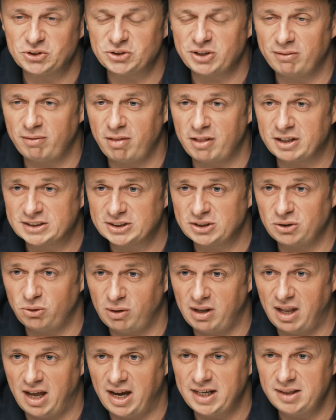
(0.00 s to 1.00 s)
to travel so
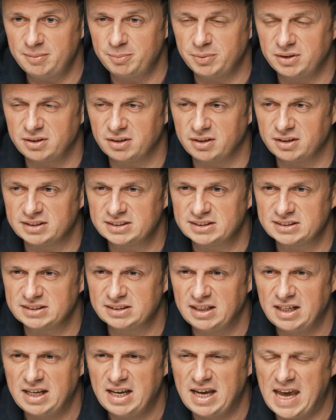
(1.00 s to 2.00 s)
light
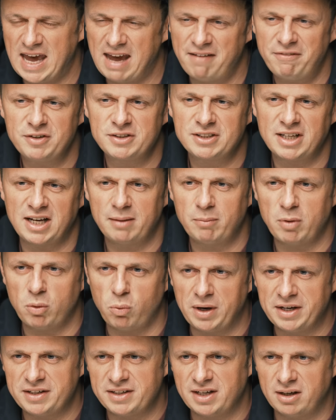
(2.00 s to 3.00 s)
because every time I
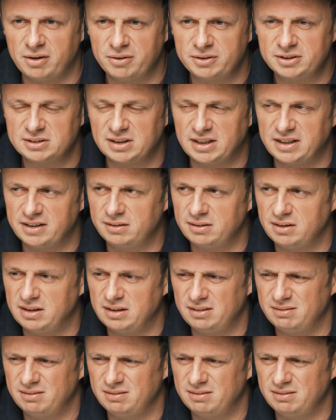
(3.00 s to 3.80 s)
went out, I,